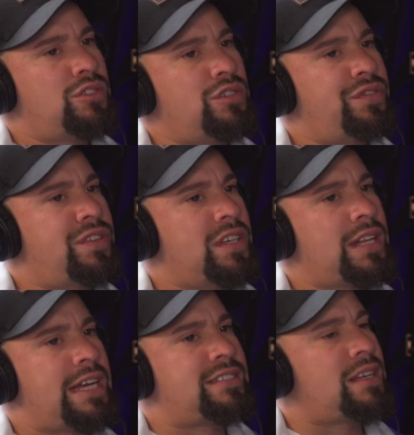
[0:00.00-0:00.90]
you feel
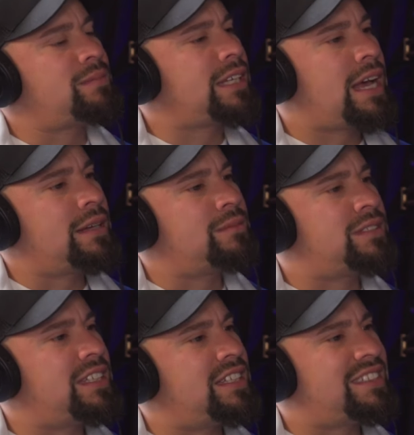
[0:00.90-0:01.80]
like
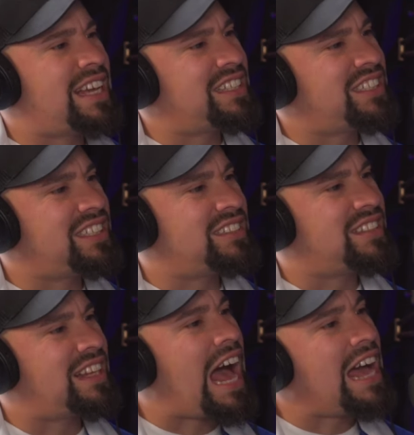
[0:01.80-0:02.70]
sometimes the attention is
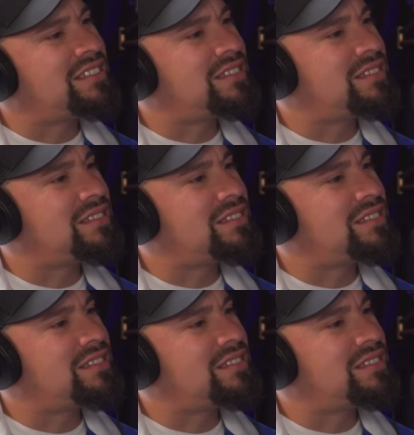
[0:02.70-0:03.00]
a lot?